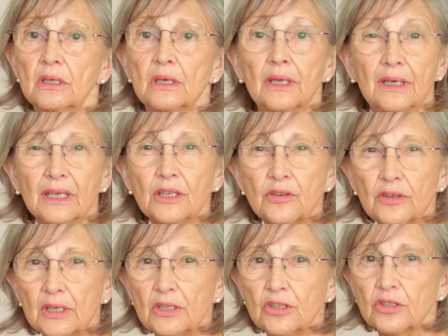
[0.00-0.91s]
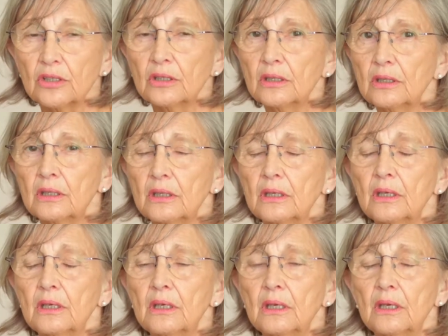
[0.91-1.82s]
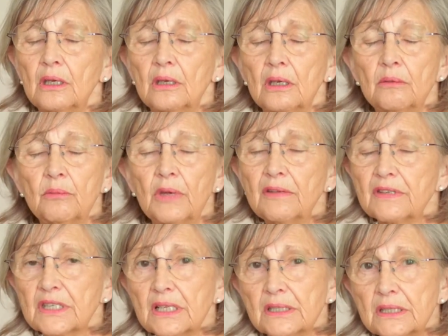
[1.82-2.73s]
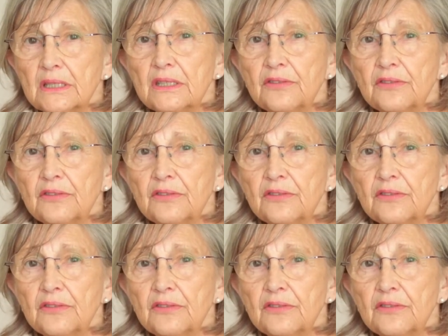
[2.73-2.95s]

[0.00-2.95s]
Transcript: an accusation, may result in